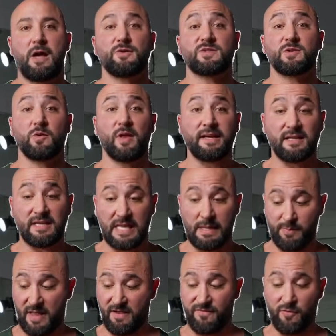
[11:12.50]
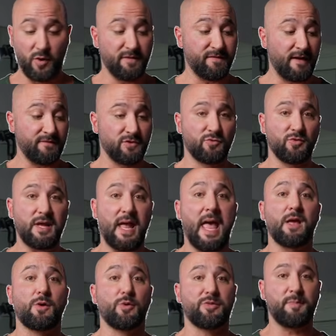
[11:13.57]
also like to keep that 45-degree
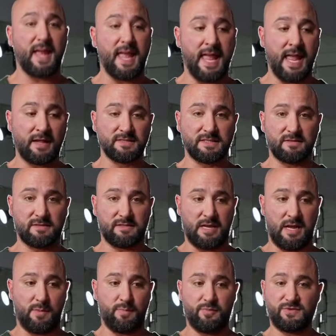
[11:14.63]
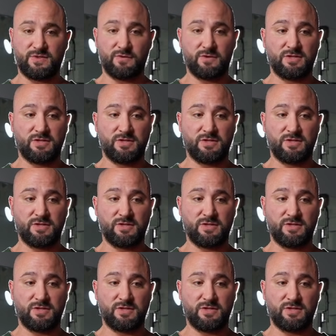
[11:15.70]
angle with my hands at the top, so the